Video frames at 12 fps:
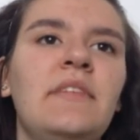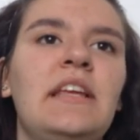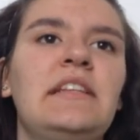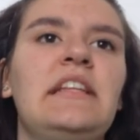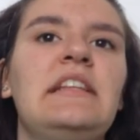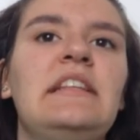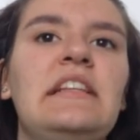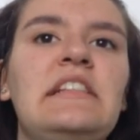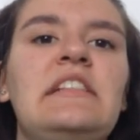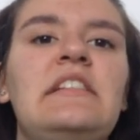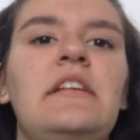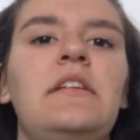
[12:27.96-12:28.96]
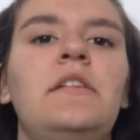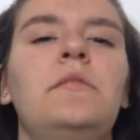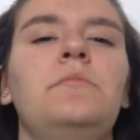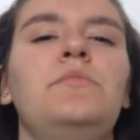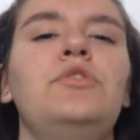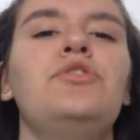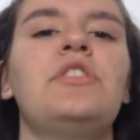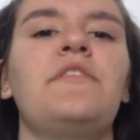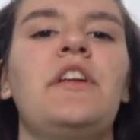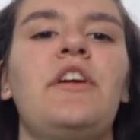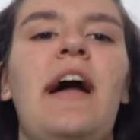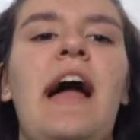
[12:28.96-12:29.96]
that this music
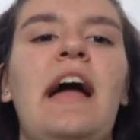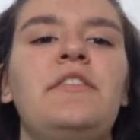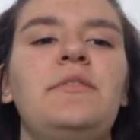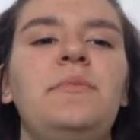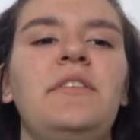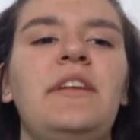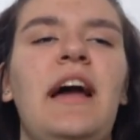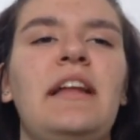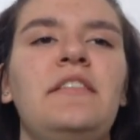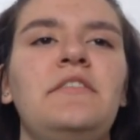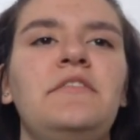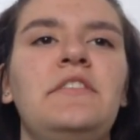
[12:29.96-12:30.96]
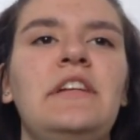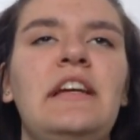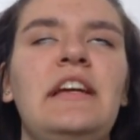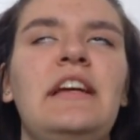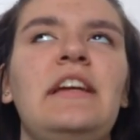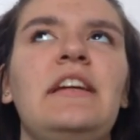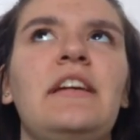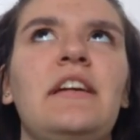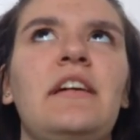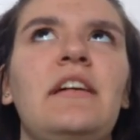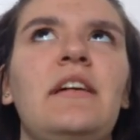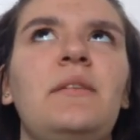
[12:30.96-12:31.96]
video, I had to be kind of
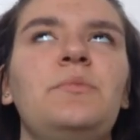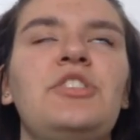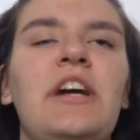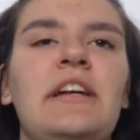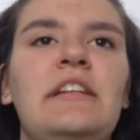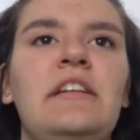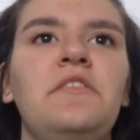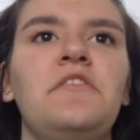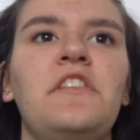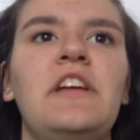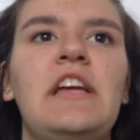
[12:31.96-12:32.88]
objective.